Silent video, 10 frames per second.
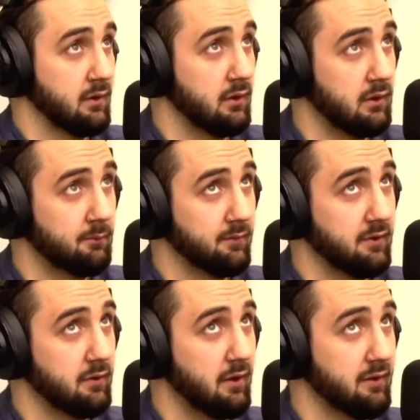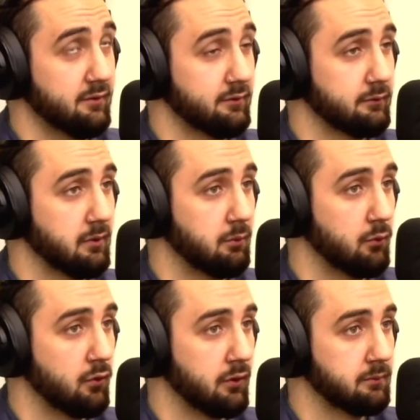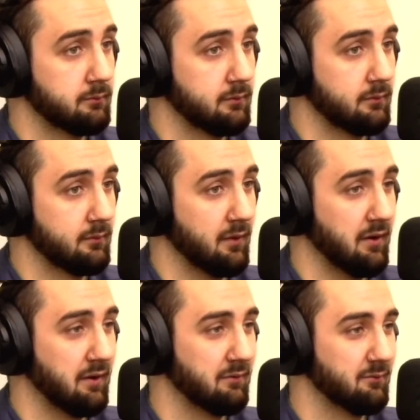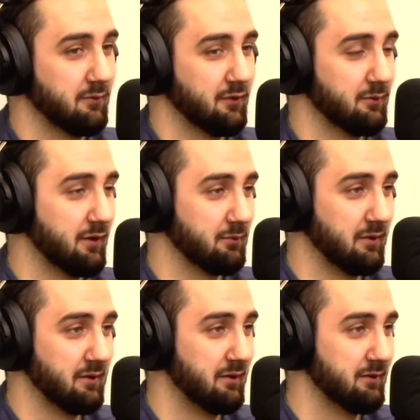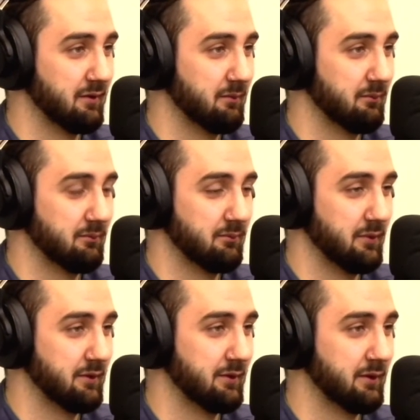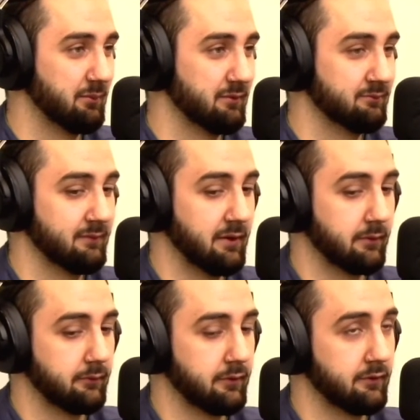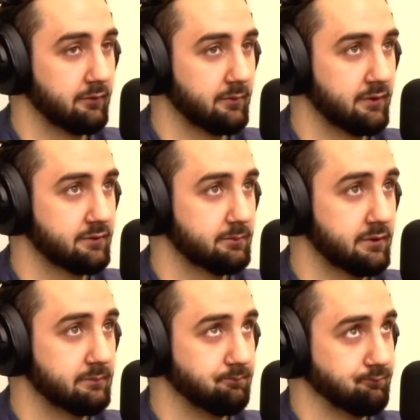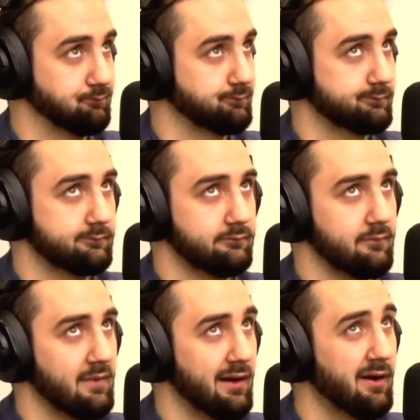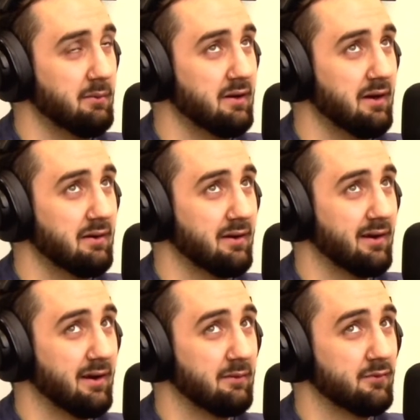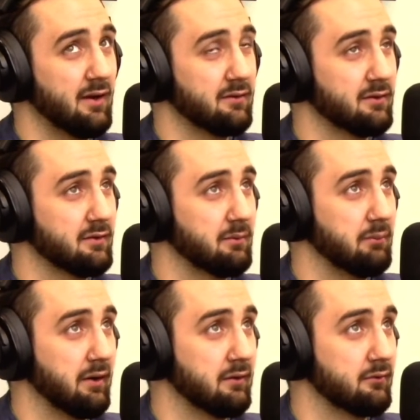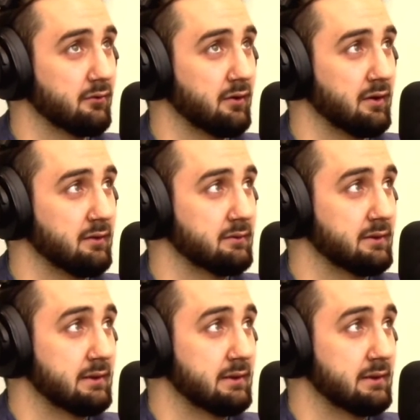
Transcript: I used to run more. Sometimes my knees get beaten up and I don't run as much, but I mean, I have not done competitive running.